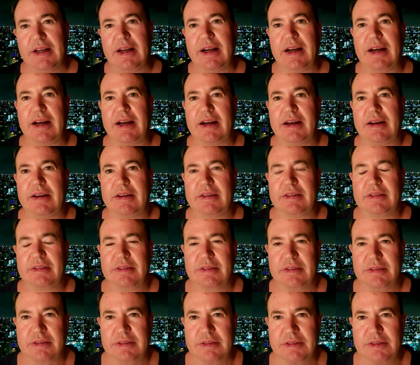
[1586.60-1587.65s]
uh,
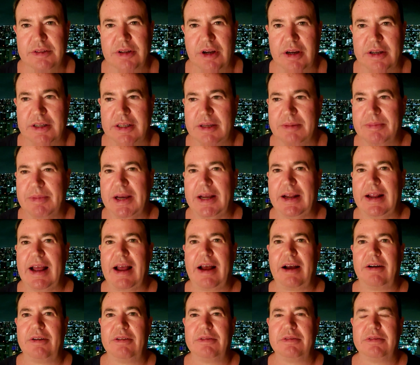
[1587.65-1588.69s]
talking about
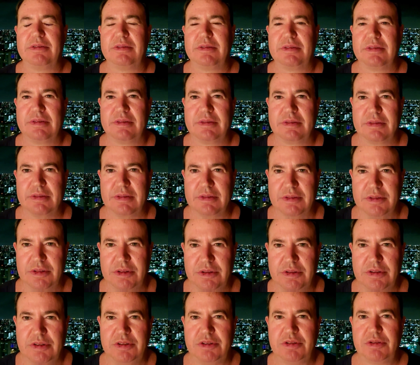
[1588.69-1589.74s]
how
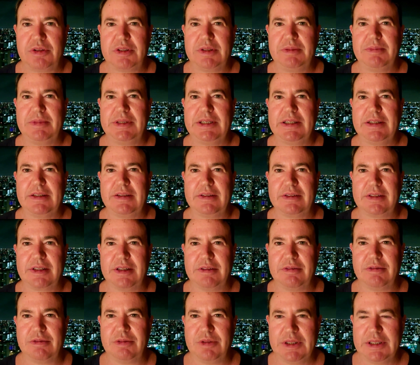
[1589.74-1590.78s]
lucid dreaming
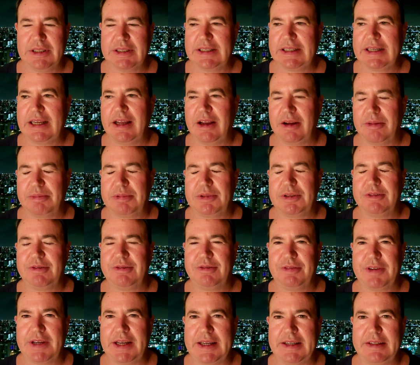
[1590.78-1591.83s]
can really help you
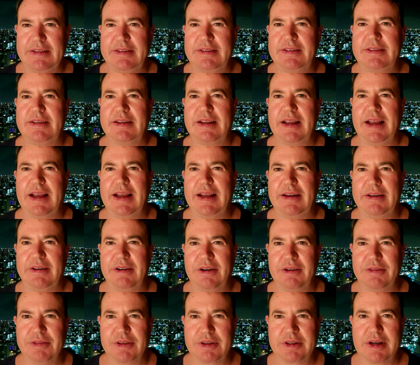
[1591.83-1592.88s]
face and
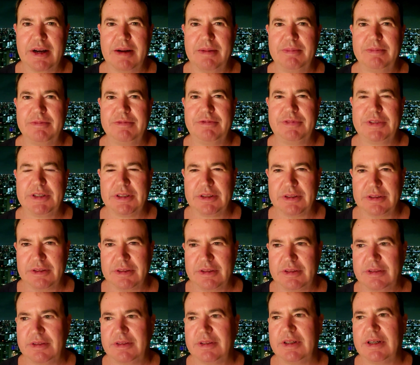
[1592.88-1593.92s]
overcome
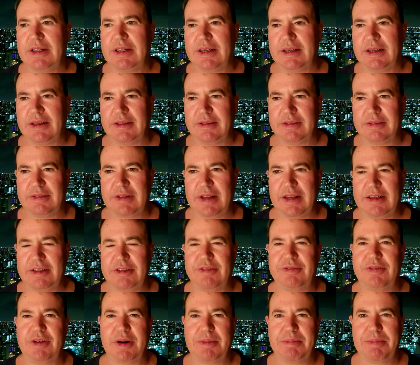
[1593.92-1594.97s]
fears, uh, and
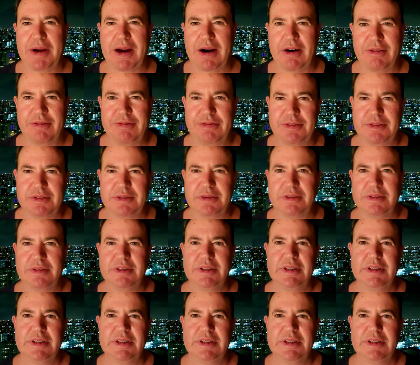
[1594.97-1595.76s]
it's a very powerful